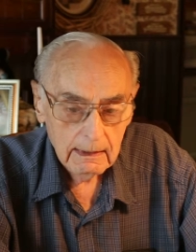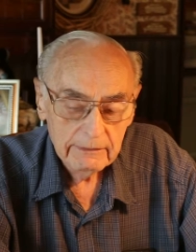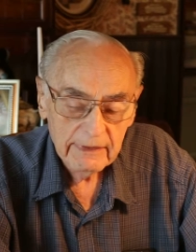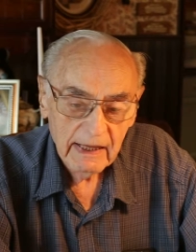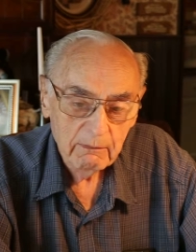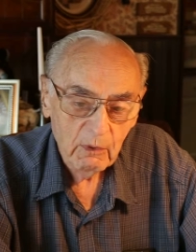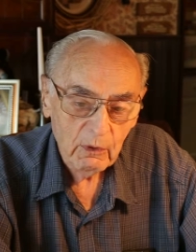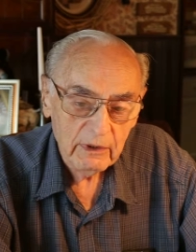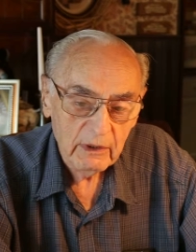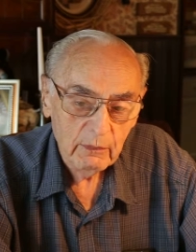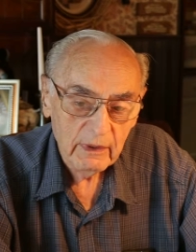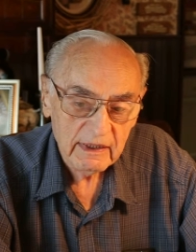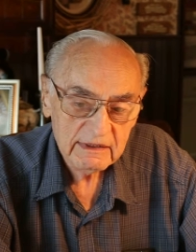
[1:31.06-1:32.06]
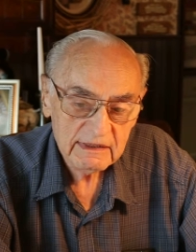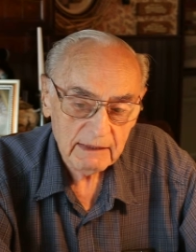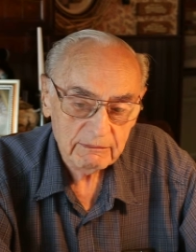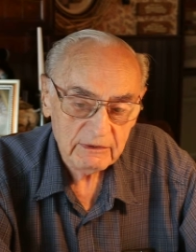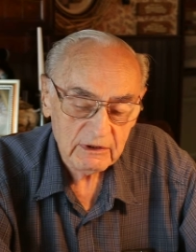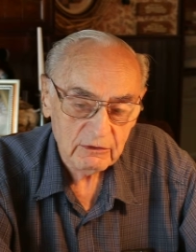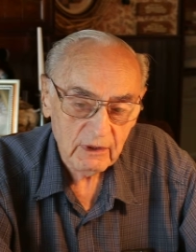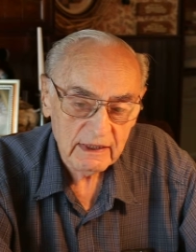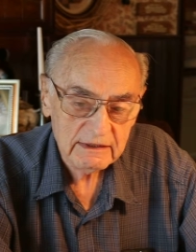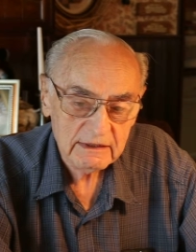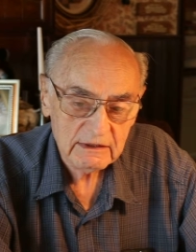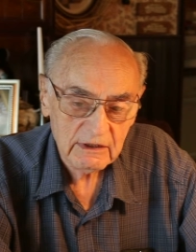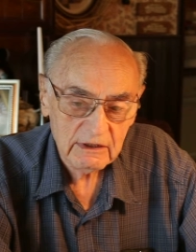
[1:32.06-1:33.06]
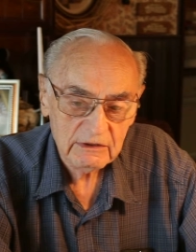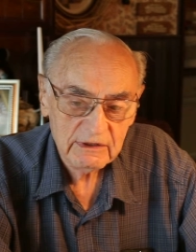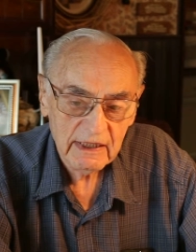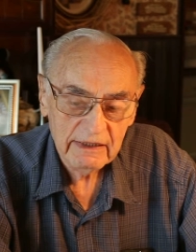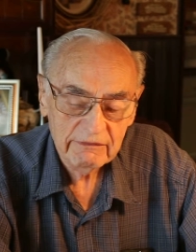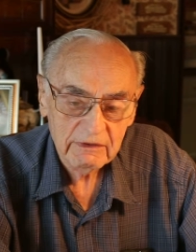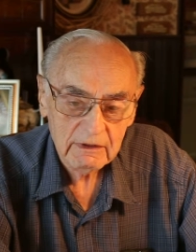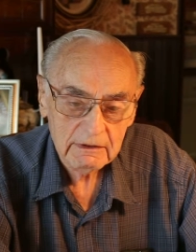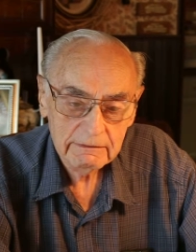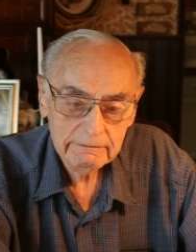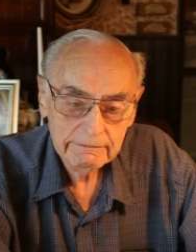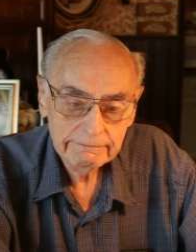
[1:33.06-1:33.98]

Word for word: And that morning we accepted Christ as our Savior.